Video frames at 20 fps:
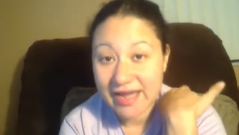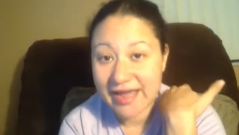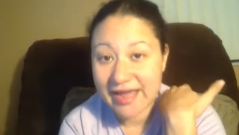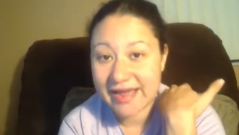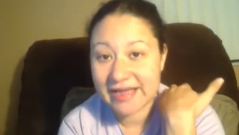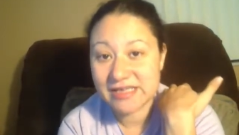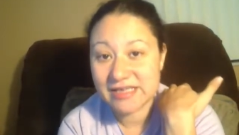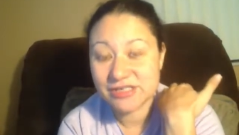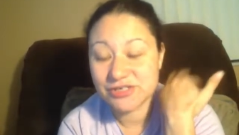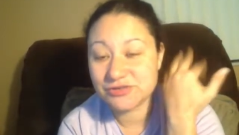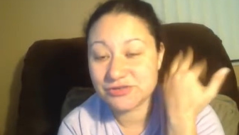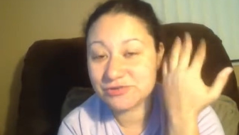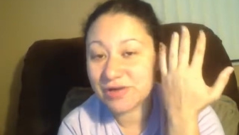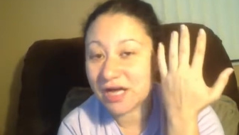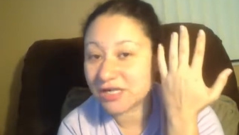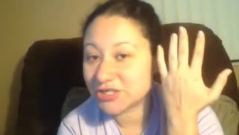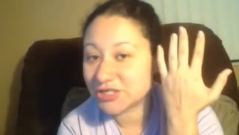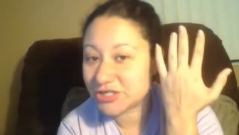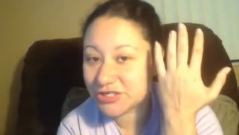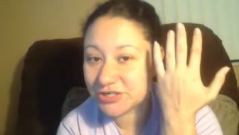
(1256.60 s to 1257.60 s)
and you're
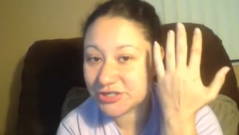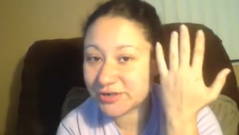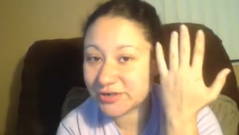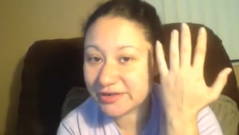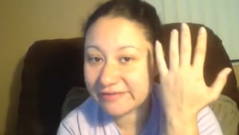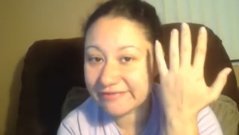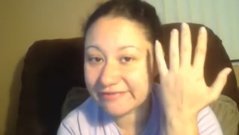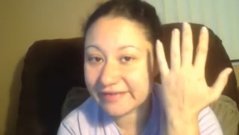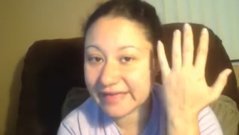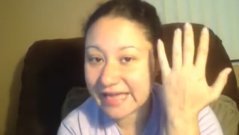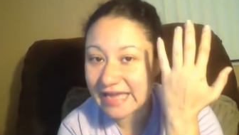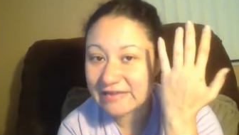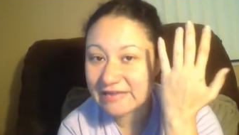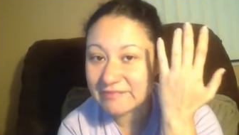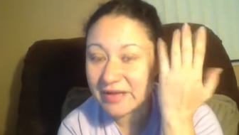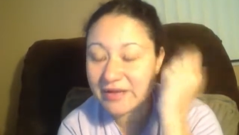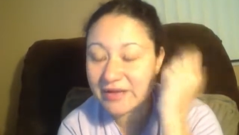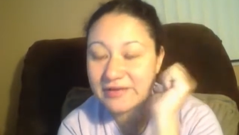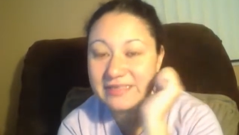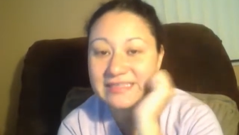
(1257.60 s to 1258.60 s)
not sure if it
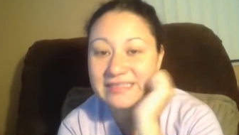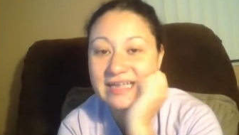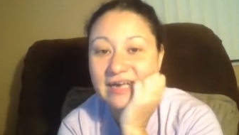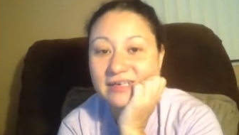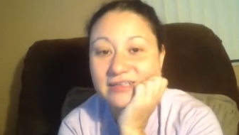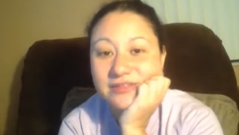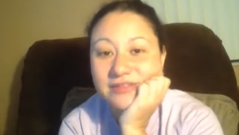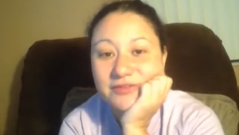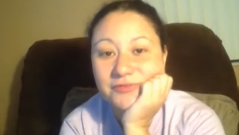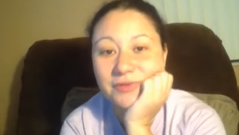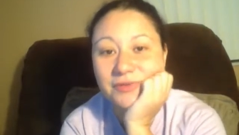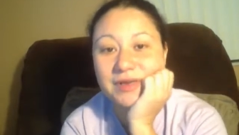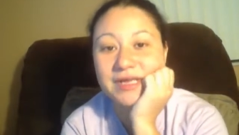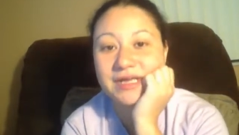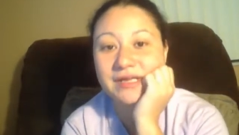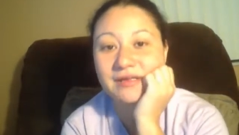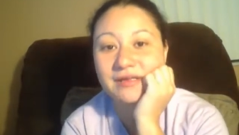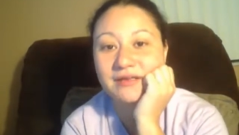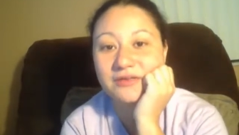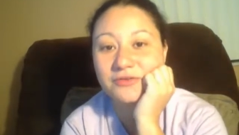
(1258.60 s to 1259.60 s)
came out exactly the
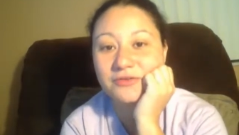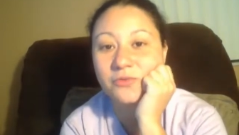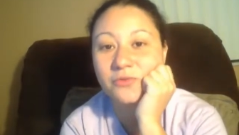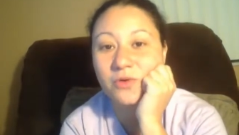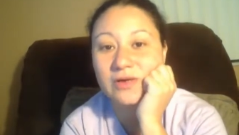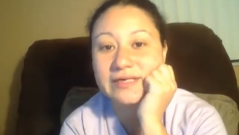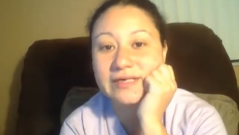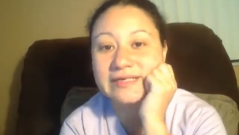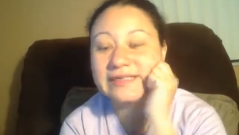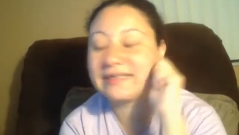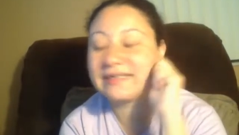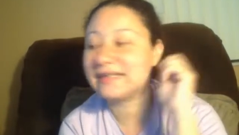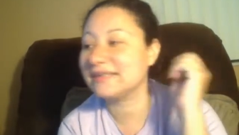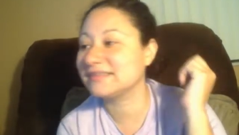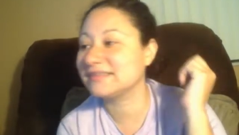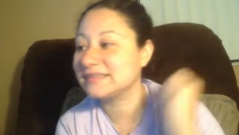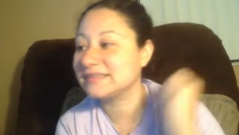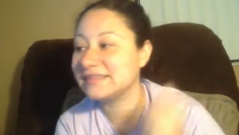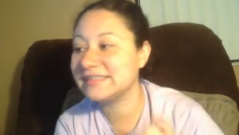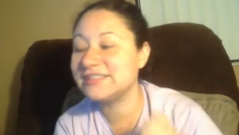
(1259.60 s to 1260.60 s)
way you wanted it,
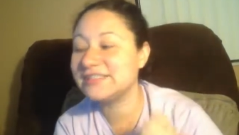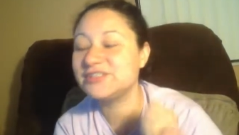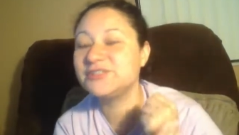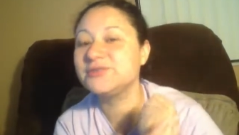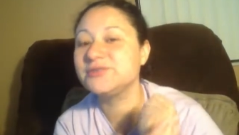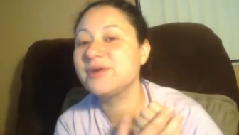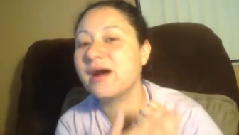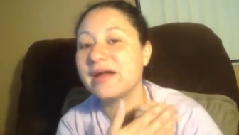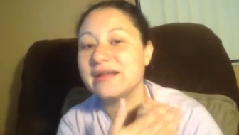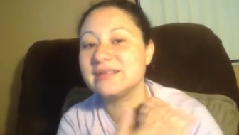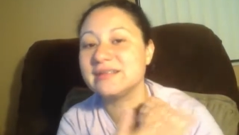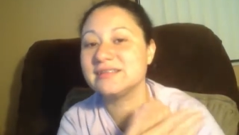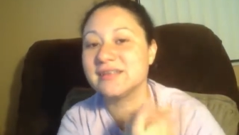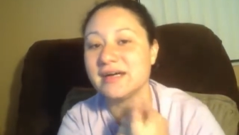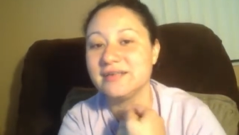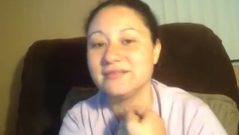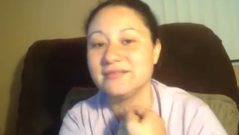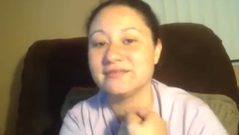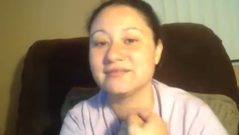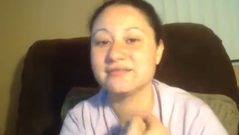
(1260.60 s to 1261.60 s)
at least you got it
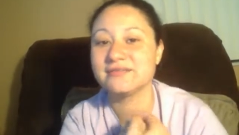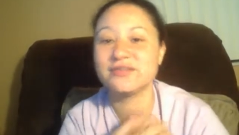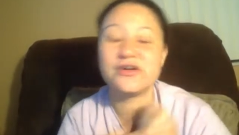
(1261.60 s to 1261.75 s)
done.